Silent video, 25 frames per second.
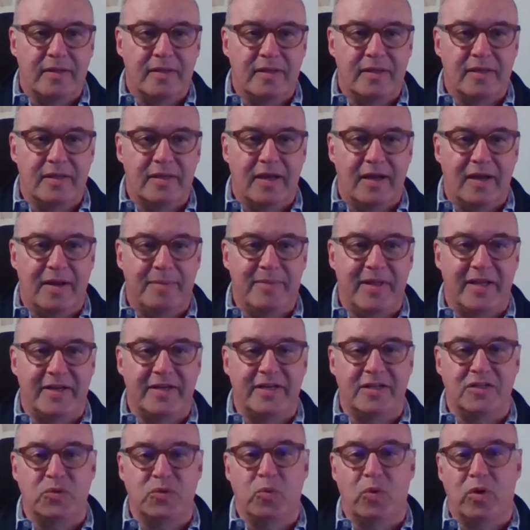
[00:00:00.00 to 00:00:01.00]

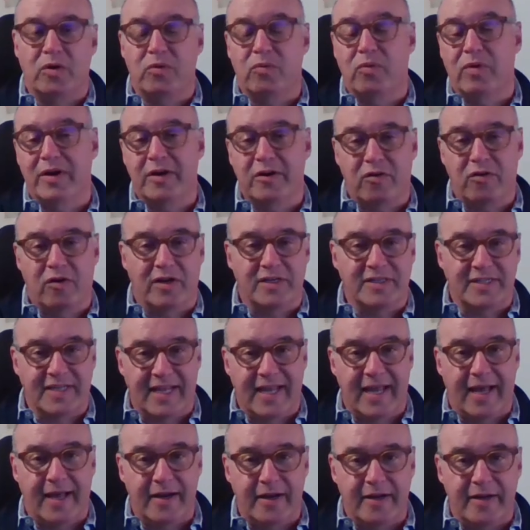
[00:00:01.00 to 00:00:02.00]
right across
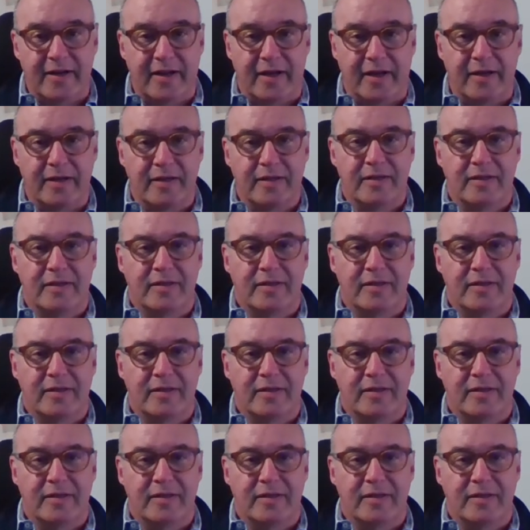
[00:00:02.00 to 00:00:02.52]
Canada.